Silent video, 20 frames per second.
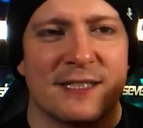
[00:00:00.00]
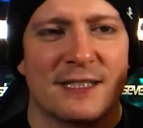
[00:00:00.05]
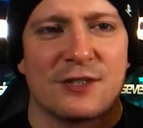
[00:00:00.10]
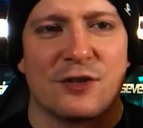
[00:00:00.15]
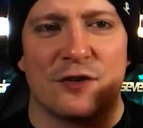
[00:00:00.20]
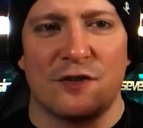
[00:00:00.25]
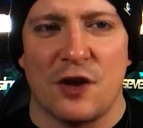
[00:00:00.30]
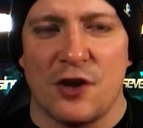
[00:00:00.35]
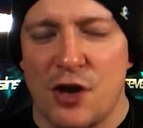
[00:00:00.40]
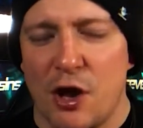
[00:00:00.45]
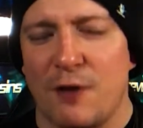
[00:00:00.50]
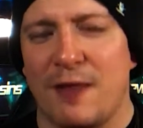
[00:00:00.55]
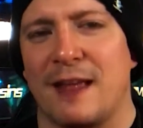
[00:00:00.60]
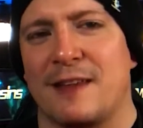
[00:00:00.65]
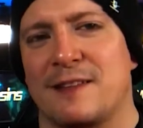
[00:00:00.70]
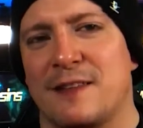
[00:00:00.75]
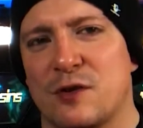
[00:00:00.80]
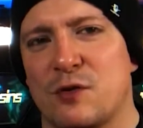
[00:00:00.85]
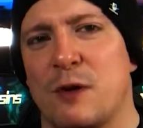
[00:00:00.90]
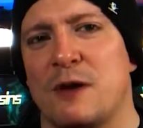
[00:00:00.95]
Because I know
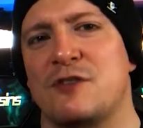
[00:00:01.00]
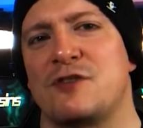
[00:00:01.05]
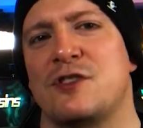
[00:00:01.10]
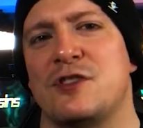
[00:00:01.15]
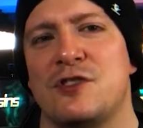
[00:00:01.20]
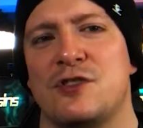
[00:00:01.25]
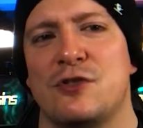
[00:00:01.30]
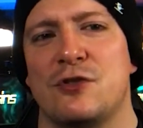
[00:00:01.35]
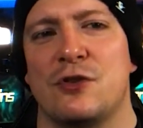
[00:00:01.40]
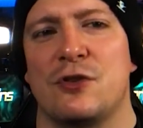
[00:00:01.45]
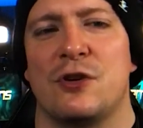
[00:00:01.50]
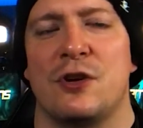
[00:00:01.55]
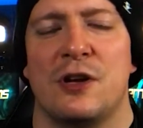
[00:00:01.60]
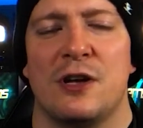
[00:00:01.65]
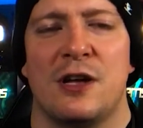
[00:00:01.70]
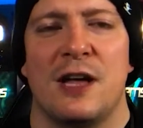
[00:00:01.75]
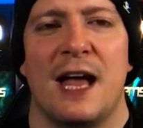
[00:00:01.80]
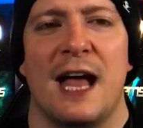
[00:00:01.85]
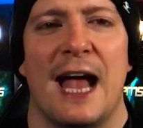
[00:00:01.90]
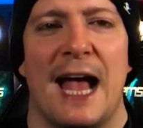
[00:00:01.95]
that's the question you're
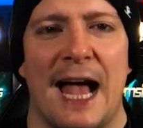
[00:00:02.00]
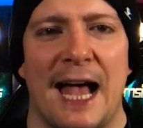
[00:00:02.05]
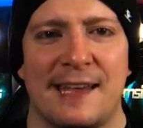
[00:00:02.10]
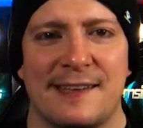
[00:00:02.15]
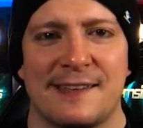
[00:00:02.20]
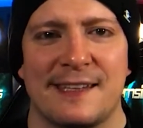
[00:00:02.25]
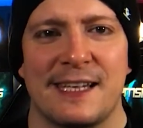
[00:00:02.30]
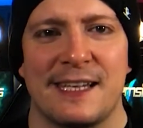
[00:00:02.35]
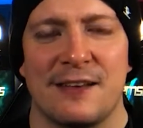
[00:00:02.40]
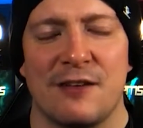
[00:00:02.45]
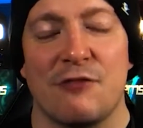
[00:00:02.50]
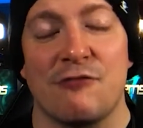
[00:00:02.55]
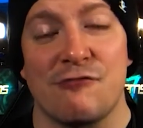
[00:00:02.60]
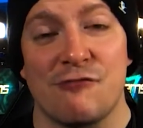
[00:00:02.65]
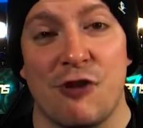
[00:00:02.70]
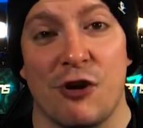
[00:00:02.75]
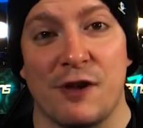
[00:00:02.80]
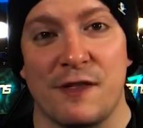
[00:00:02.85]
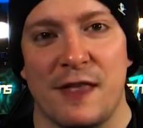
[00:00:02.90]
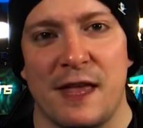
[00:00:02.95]
asking
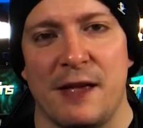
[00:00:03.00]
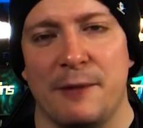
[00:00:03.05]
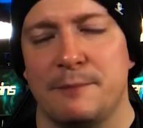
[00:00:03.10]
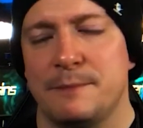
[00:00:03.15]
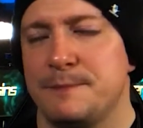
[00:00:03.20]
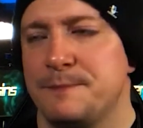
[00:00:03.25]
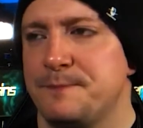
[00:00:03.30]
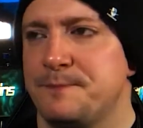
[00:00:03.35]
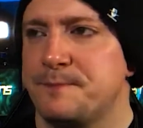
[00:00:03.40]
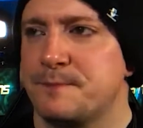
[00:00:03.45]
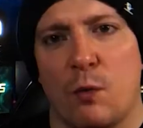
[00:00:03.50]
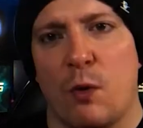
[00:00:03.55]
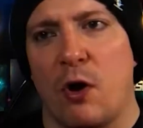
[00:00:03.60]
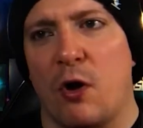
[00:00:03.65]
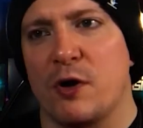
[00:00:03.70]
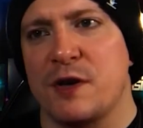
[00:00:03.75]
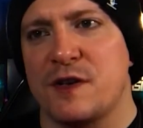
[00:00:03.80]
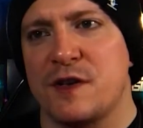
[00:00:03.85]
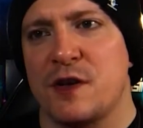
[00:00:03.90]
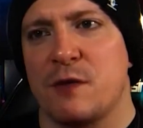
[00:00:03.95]
right there. So what
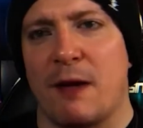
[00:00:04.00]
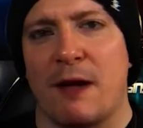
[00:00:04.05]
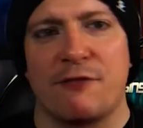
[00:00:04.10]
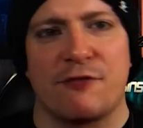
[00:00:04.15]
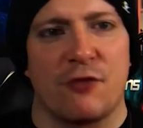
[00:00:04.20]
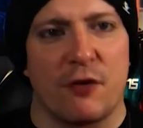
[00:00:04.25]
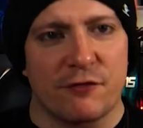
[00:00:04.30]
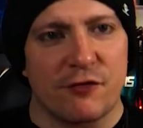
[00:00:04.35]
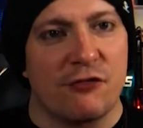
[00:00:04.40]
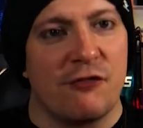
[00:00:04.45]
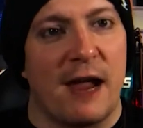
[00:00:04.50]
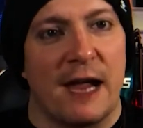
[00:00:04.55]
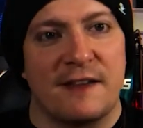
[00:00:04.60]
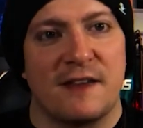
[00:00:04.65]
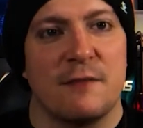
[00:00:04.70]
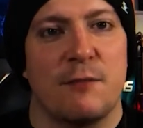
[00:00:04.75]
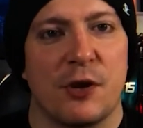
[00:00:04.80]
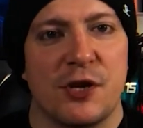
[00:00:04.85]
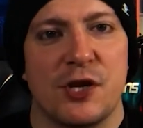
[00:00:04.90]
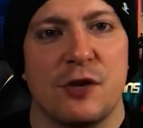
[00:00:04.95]
I do after I've
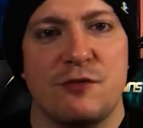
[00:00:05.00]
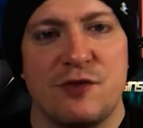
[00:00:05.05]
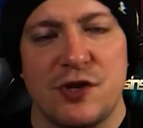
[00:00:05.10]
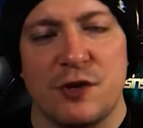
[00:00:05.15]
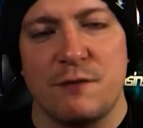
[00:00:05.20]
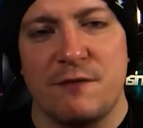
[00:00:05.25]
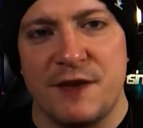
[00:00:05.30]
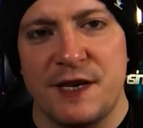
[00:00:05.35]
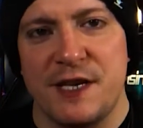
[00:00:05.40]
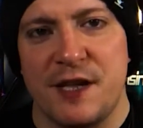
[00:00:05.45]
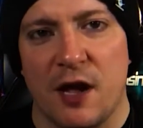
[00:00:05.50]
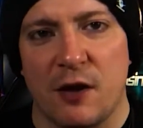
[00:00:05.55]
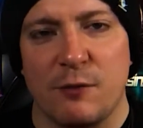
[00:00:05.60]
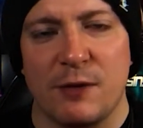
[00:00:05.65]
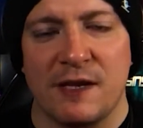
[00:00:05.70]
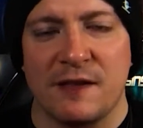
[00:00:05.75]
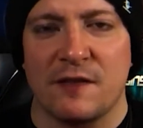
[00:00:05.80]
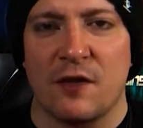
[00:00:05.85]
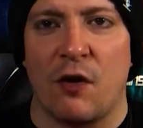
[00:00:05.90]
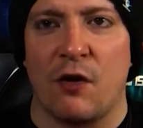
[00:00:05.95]
created my YouTube video
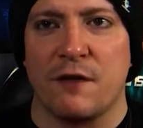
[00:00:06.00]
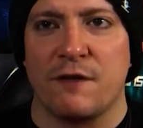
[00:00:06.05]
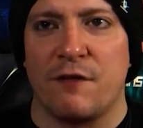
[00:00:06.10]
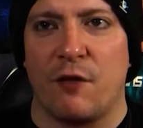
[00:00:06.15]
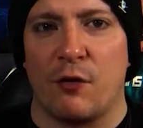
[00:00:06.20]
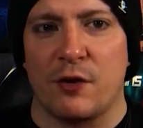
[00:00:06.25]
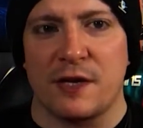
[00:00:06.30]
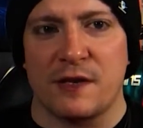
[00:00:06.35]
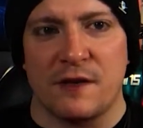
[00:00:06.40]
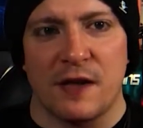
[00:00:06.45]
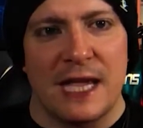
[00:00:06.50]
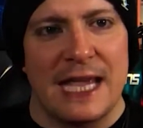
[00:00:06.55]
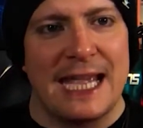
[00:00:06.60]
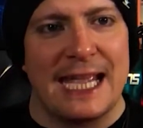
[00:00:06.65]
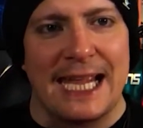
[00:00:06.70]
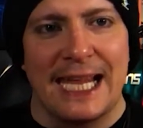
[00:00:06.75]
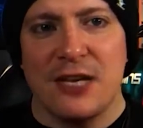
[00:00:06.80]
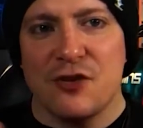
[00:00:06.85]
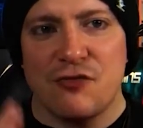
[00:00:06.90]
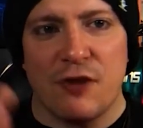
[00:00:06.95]
is I find
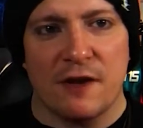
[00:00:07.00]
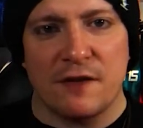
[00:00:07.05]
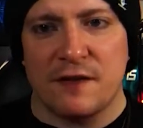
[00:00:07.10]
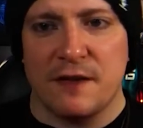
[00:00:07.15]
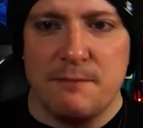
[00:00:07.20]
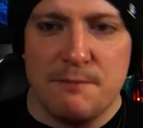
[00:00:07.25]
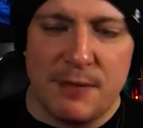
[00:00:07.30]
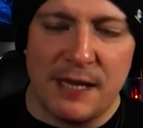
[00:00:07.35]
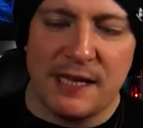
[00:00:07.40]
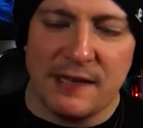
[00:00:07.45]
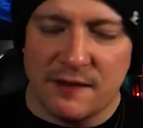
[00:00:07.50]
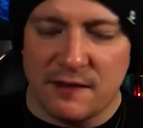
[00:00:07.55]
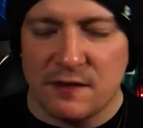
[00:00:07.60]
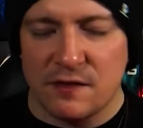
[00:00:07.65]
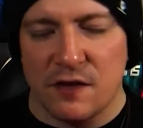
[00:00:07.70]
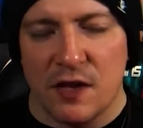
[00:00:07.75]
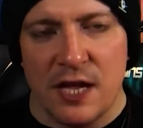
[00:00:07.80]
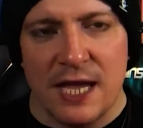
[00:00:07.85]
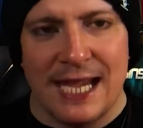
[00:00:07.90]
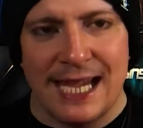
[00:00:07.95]
interesting
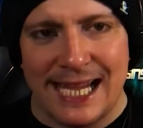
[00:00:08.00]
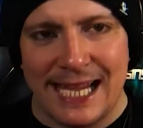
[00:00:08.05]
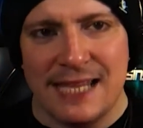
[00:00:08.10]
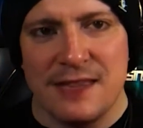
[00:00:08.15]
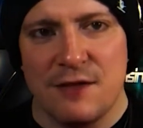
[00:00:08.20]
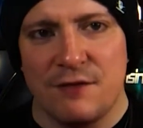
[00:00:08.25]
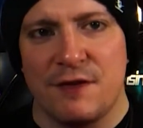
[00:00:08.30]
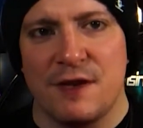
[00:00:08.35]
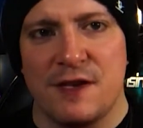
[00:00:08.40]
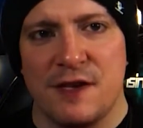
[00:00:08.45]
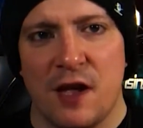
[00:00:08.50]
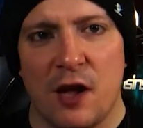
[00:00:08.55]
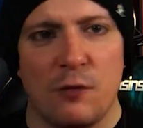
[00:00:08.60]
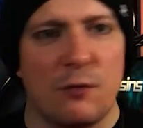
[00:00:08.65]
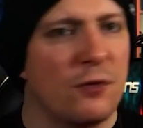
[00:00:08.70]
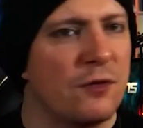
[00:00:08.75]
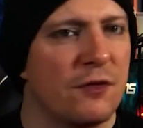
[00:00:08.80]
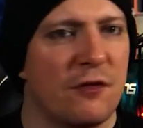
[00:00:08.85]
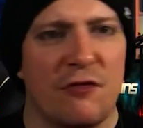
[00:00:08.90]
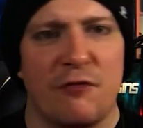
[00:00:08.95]
bits in the
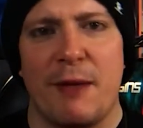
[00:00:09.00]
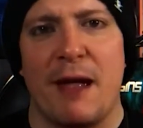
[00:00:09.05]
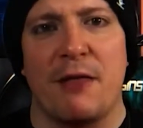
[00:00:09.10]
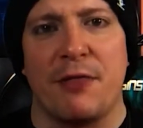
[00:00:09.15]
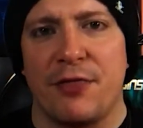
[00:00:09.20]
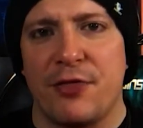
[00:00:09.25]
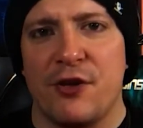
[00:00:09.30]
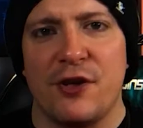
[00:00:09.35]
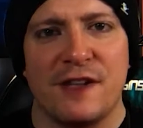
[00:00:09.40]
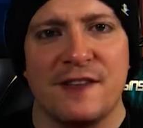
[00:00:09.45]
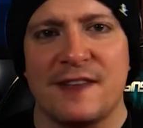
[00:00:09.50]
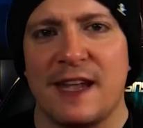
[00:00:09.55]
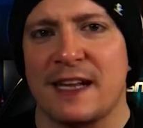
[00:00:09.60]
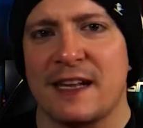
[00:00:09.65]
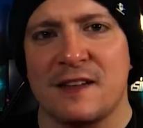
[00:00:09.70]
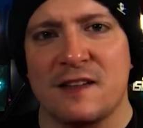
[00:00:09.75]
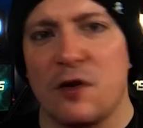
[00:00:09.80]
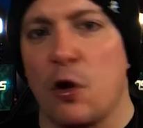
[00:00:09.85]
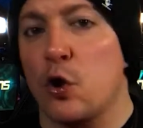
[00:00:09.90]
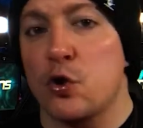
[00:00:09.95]
video. They're about 30
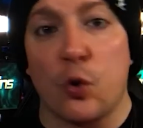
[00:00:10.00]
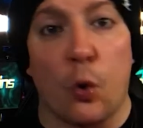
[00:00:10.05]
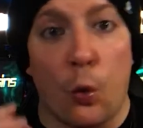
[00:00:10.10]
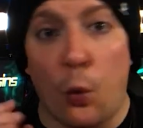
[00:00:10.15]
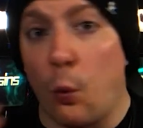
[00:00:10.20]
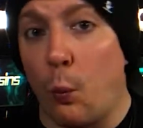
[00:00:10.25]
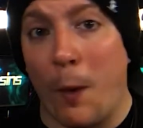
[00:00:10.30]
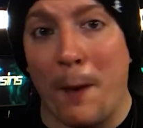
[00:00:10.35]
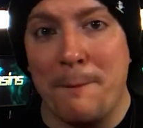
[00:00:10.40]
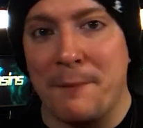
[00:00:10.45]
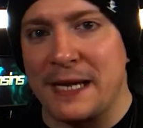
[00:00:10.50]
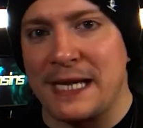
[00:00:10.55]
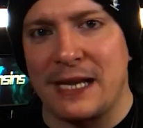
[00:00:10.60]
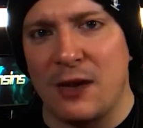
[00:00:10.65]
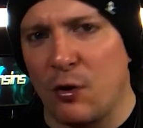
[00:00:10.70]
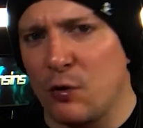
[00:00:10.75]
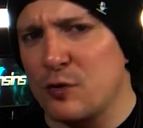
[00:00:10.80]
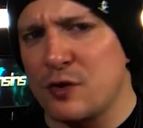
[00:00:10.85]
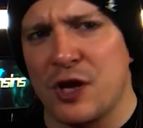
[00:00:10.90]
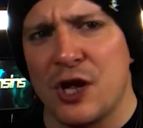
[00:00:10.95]
seconds long or 1 minute
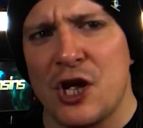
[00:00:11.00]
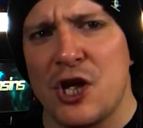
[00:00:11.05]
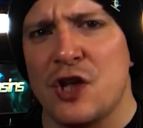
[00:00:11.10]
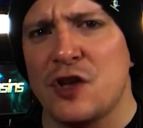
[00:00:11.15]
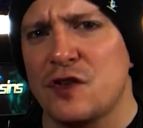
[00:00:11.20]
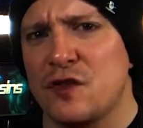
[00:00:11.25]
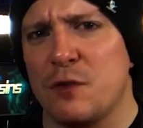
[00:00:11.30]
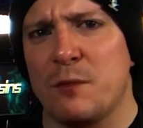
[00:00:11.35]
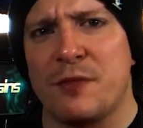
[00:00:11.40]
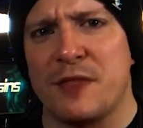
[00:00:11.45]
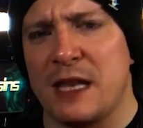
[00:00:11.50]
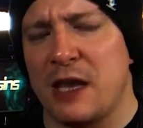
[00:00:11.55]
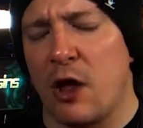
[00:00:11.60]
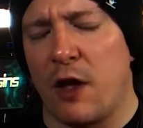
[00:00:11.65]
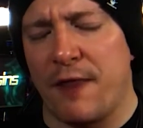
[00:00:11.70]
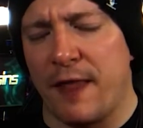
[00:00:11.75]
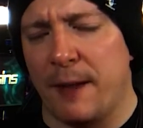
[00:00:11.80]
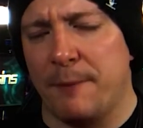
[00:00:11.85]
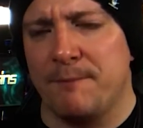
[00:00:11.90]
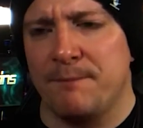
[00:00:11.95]
long, something
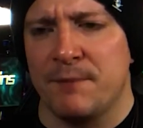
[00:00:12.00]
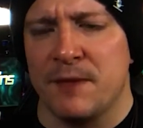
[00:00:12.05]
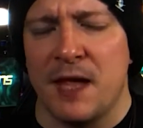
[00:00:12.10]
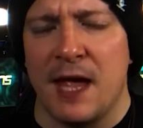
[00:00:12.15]
like that.